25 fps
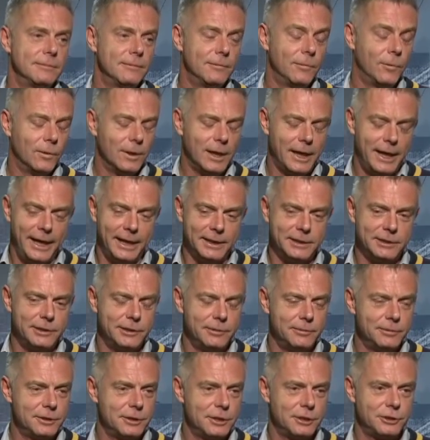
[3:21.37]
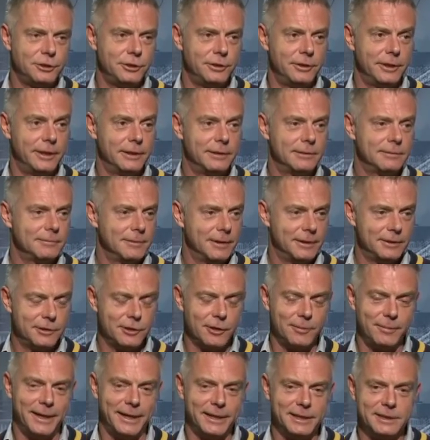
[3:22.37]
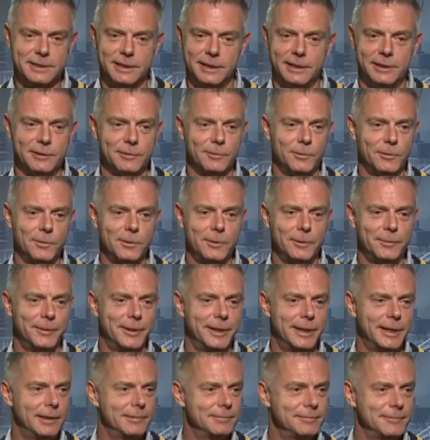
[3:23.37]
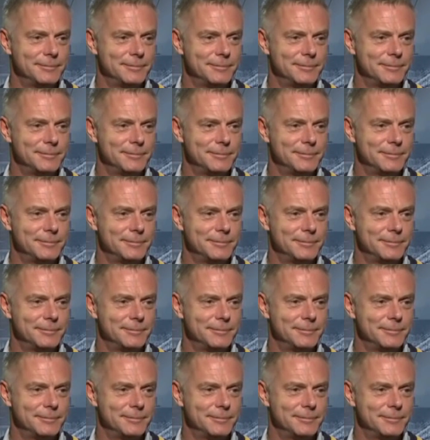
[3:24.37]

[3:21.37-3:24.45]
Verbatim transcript: All I had to do was just shoot it, and Tom Hanks did all the work.